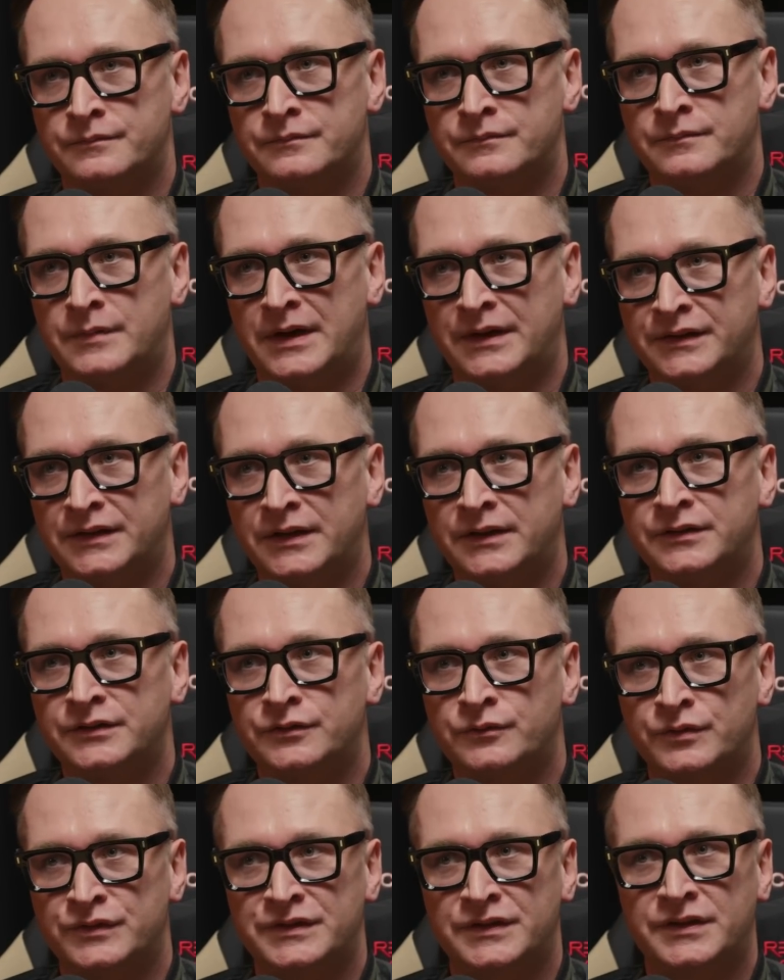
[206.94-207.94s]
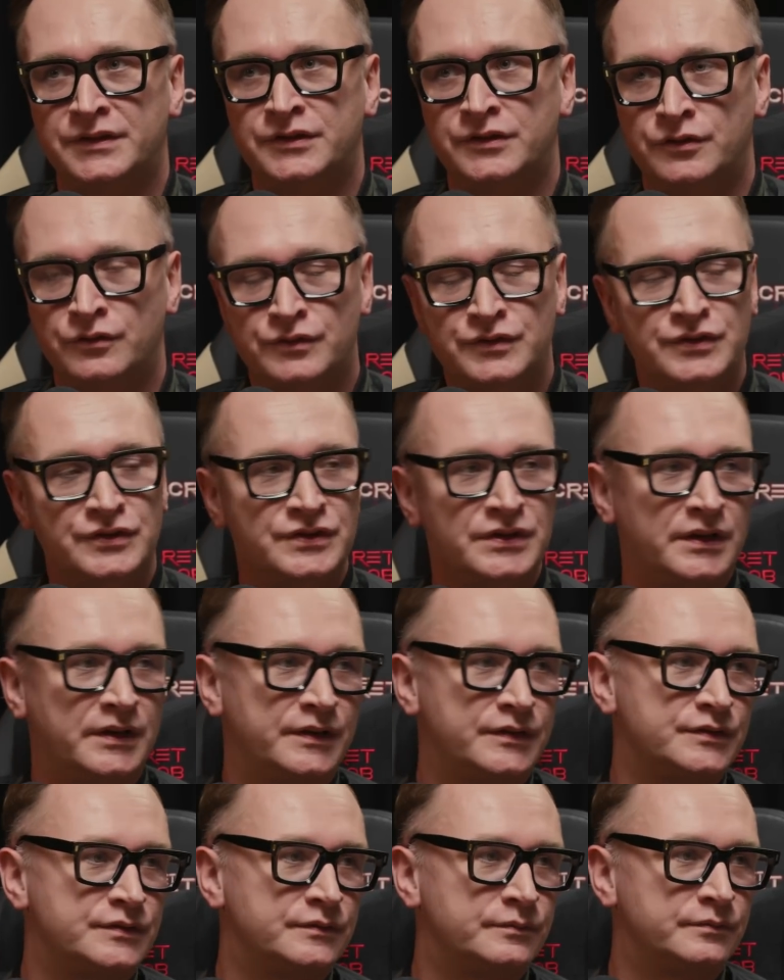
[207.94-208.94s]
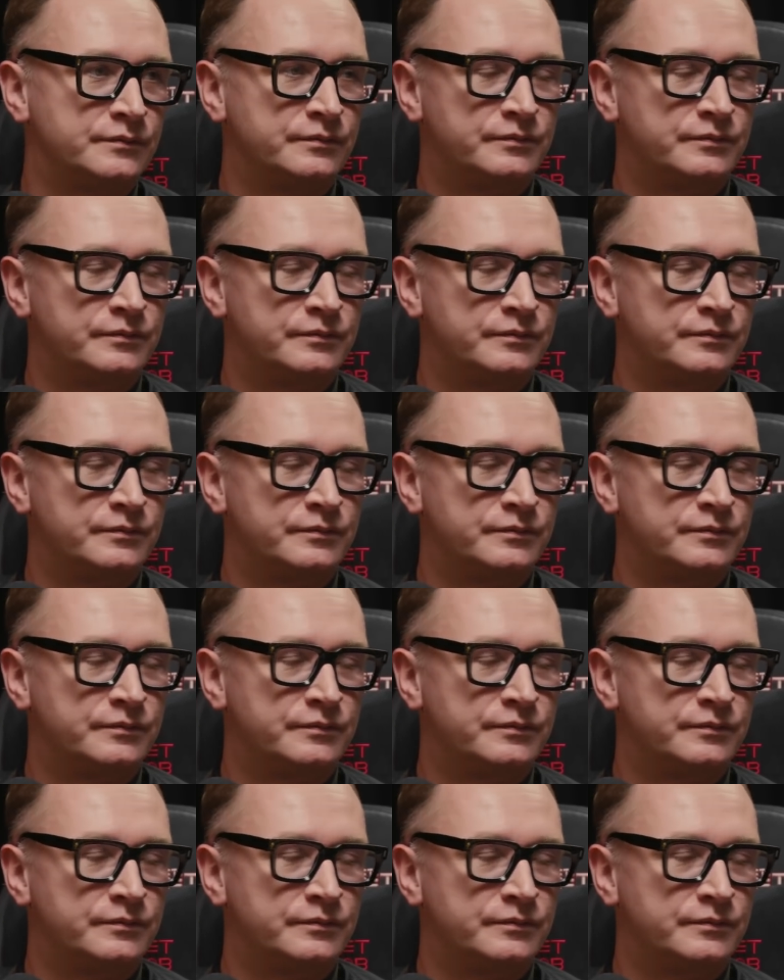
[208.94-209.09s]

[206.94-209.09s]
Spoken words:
back then it was a huge challenge.